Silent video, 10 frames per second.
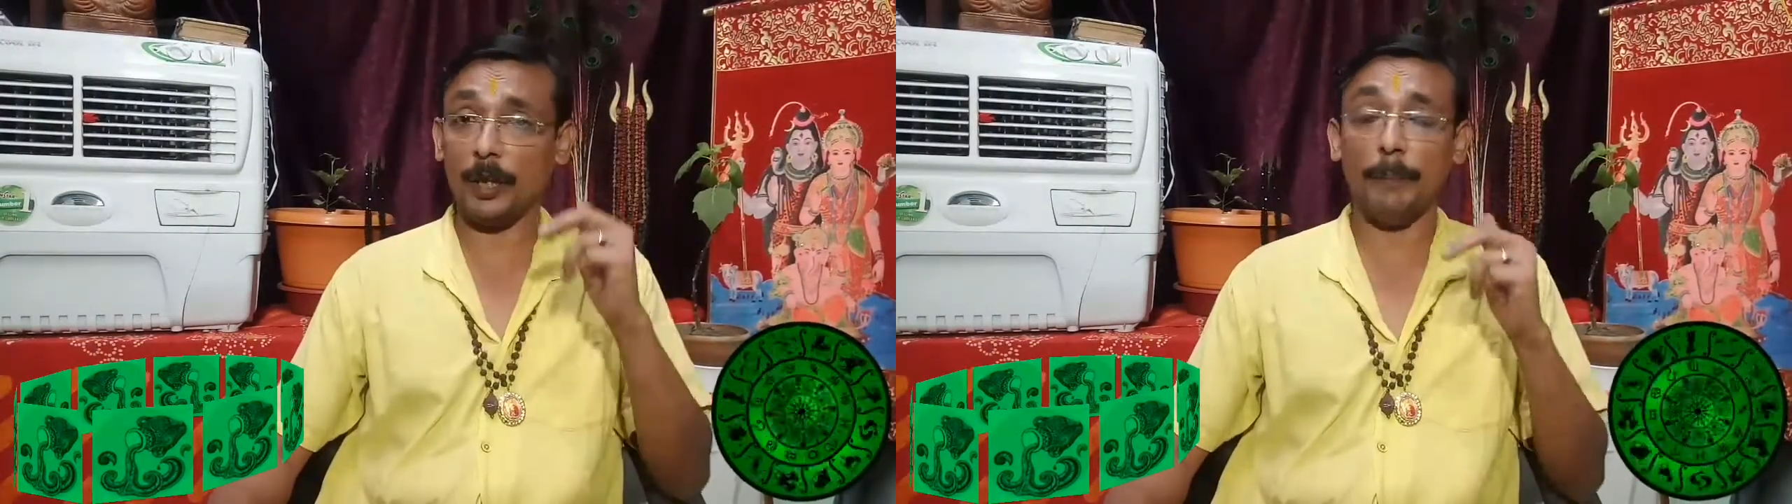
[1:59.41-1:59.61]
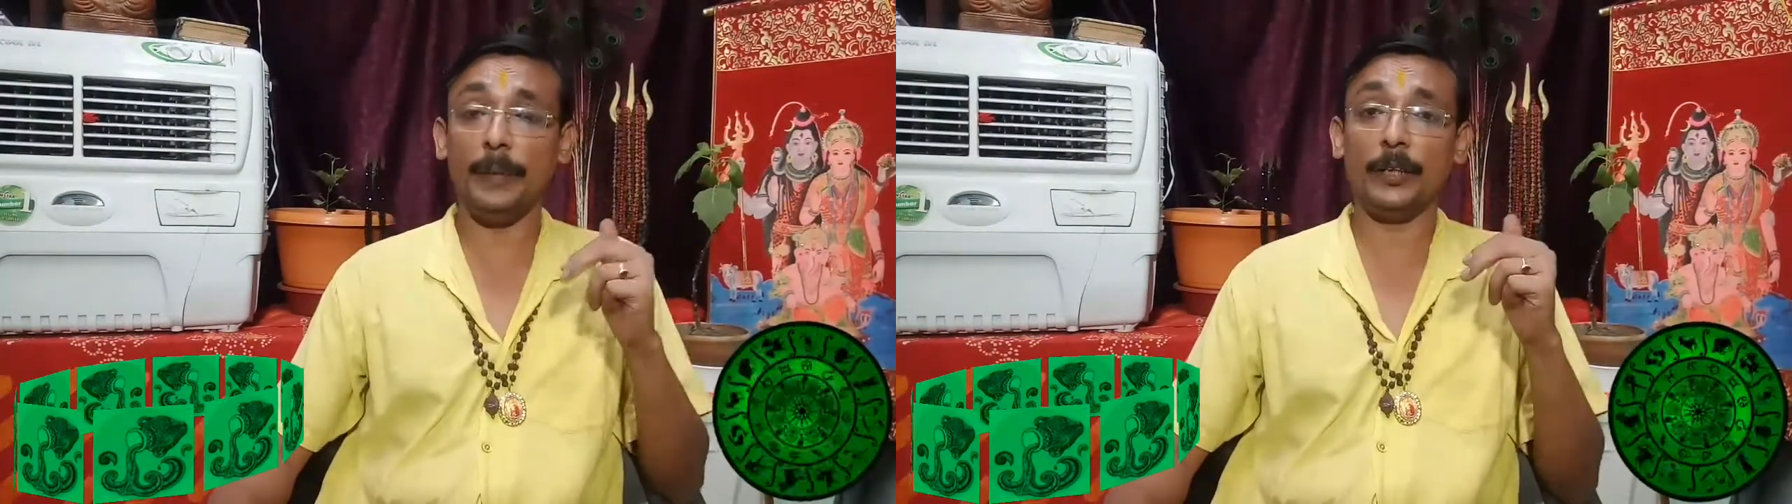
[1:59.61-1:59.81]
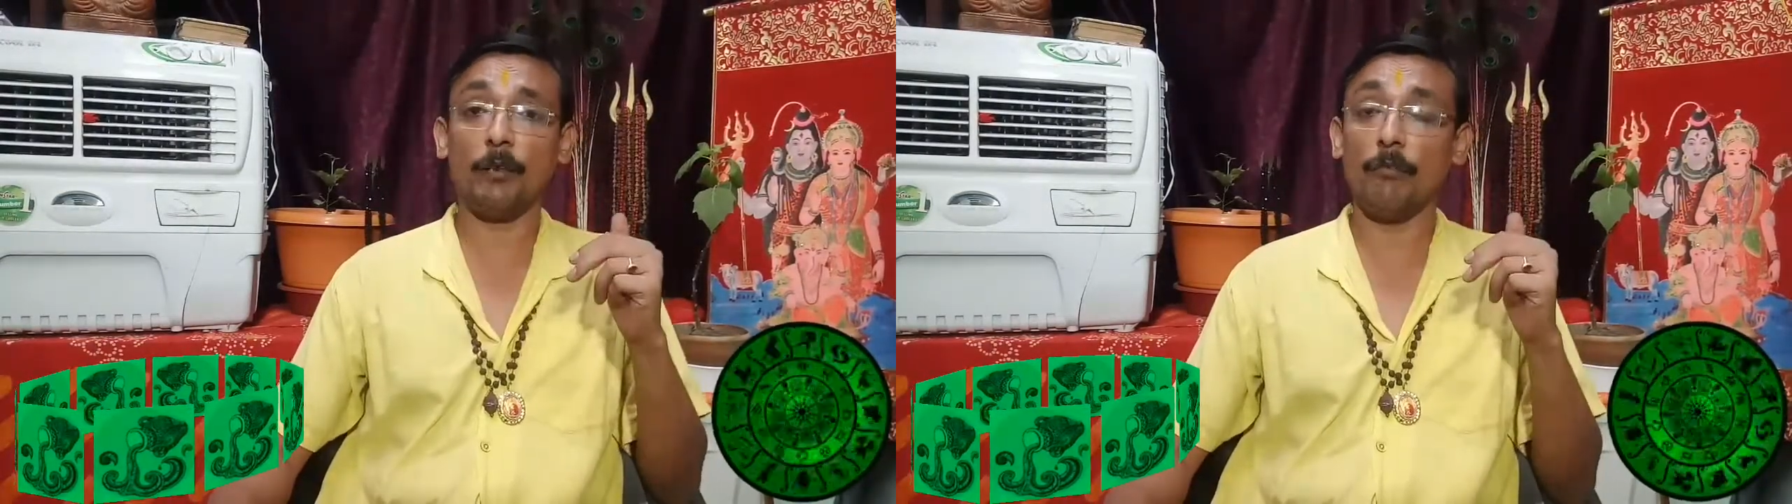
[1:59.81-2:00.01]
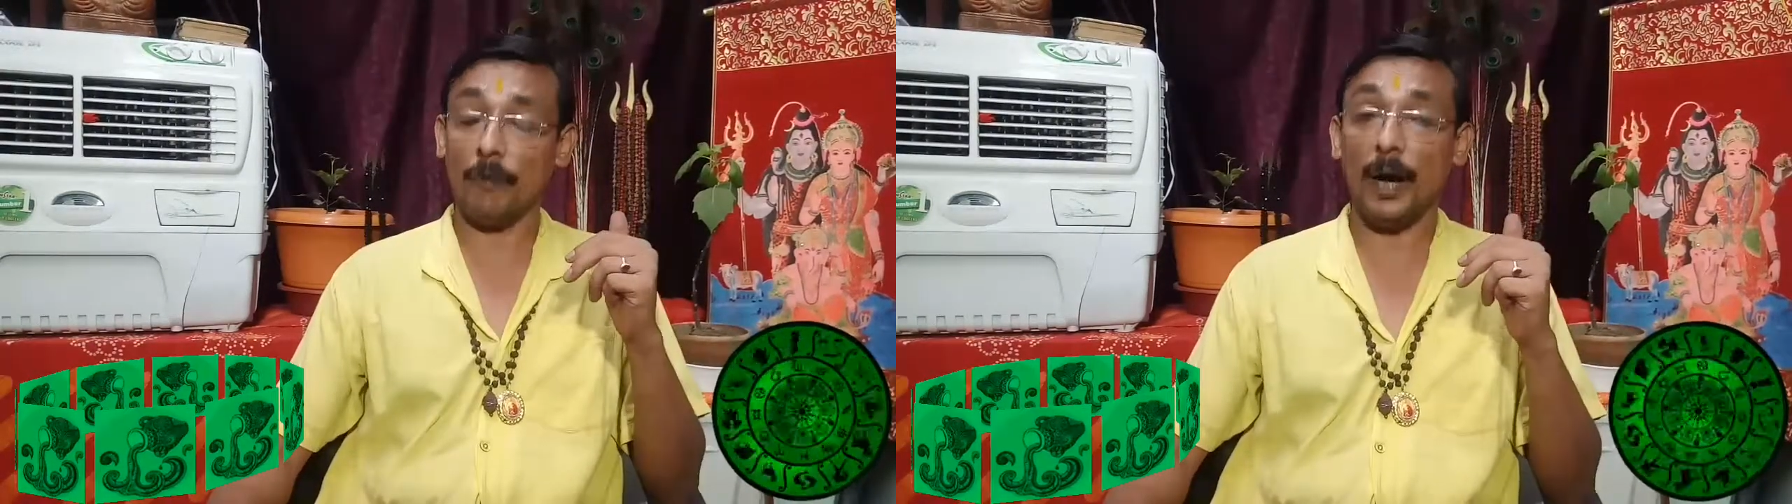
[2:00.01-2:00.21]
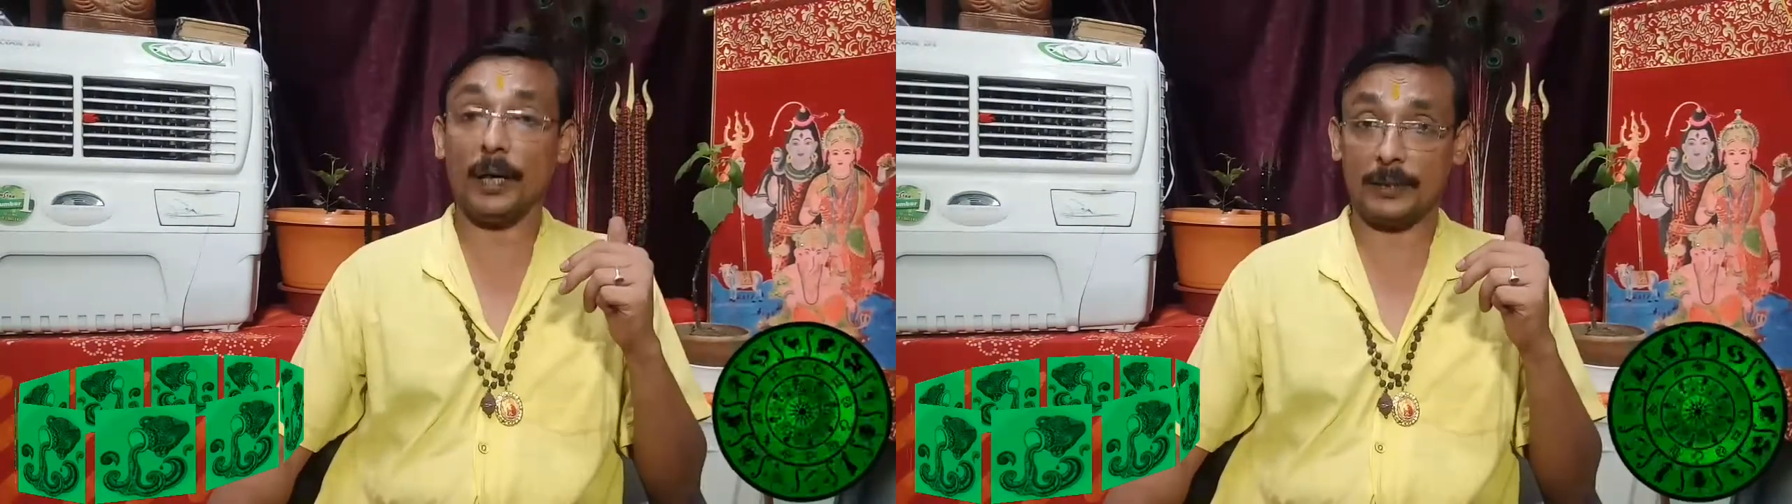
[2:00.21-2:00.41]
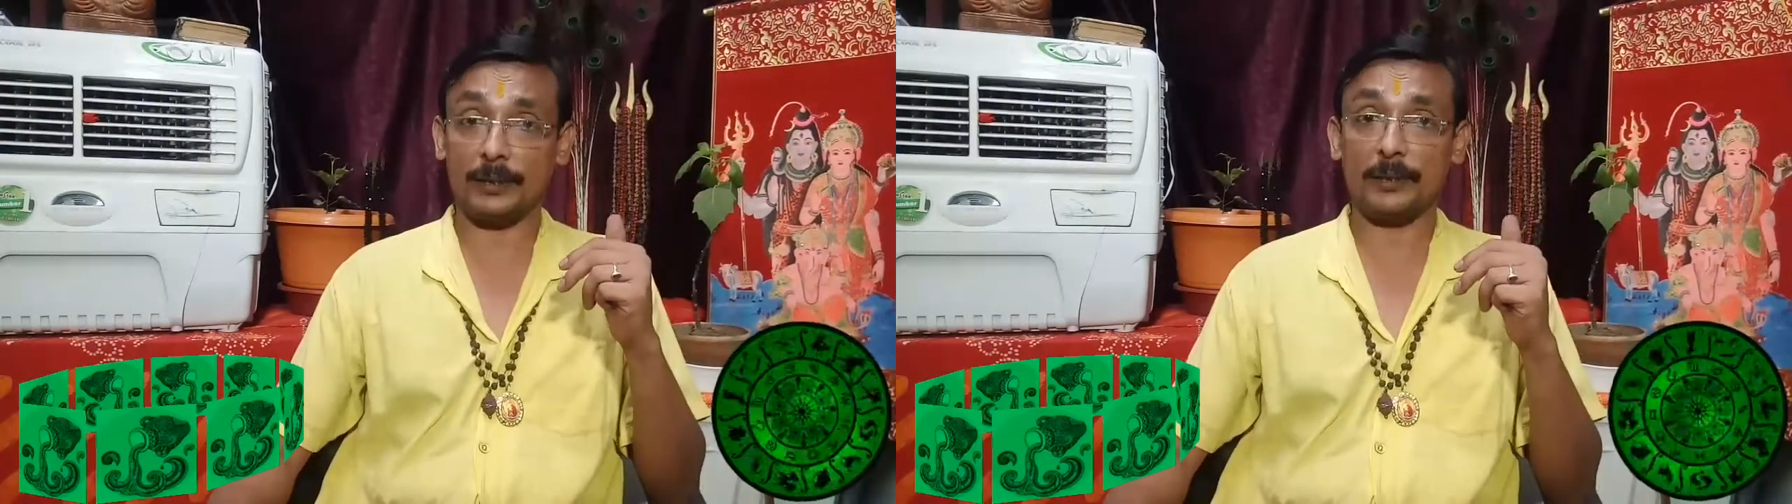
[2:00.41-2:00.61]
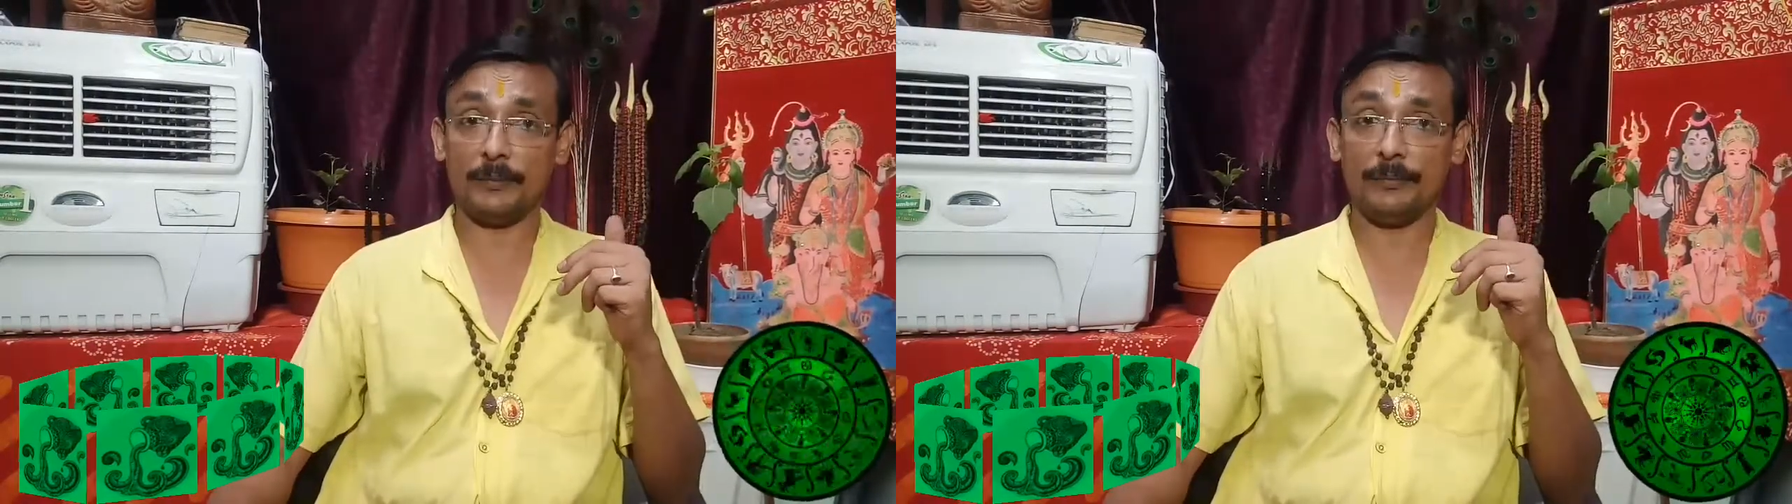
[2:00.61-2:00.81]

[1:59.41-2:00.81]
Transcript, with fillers: government works,